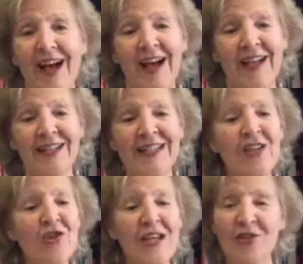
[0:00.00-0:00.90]
Uh,
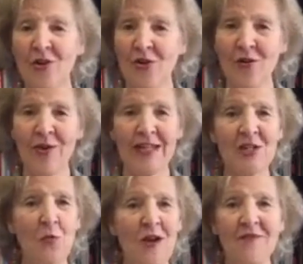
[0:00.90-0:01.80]
DJ Soto and
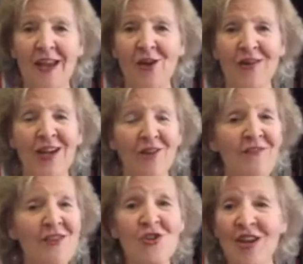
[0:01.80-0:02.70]
his wife Carrie are
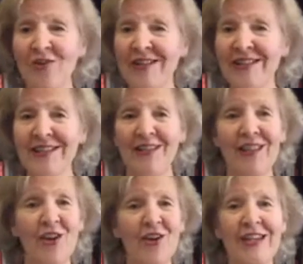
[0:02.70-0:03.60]
visionaries.
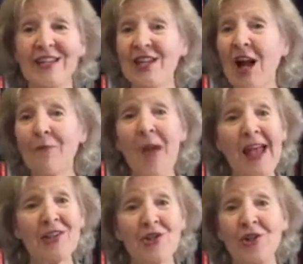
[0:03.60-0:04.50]
they he's a young
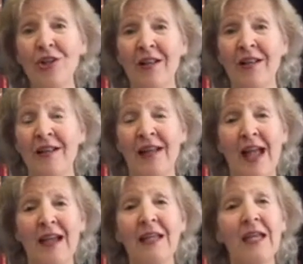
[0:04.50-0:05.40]
pastor,
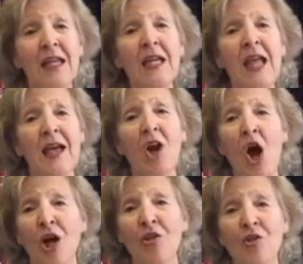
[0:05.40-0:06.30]
and he had a
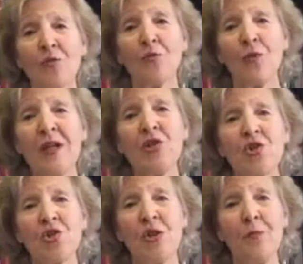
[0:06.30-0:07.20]
heart to
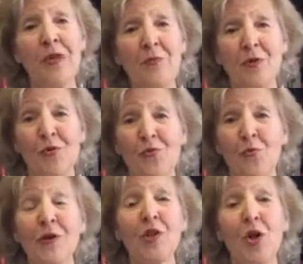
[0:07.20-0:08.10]
reach the people who
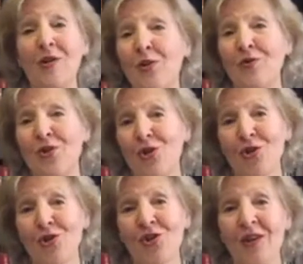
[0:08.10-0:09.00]
wouldn't go into a
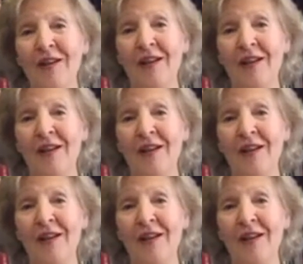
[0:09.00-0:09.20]
church.